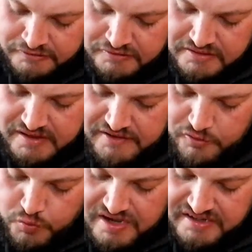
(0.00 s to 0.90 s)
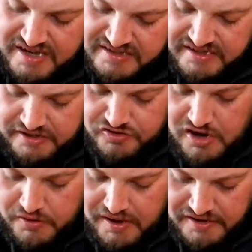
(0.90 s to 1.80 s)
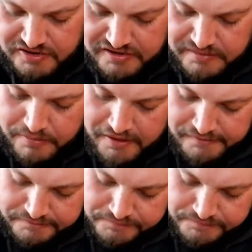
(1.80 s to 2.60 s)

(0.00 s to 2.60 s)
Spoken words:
It's kind of a weak tasting trout actually, but